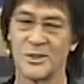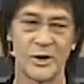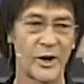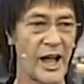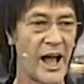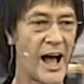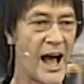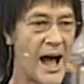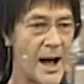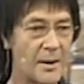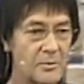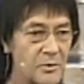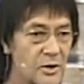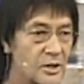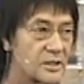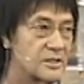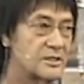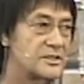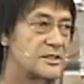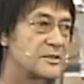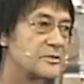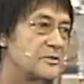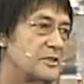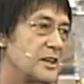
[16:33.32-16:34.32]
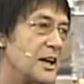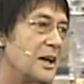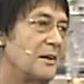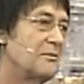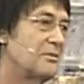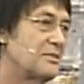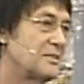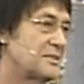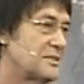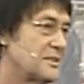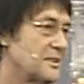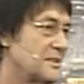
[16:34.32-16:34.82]
Okay, I'm going to shift the
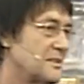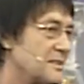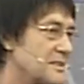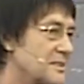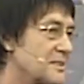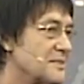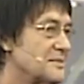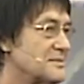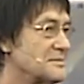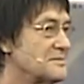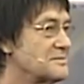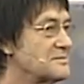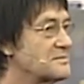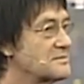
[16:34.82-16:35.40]
emphasis.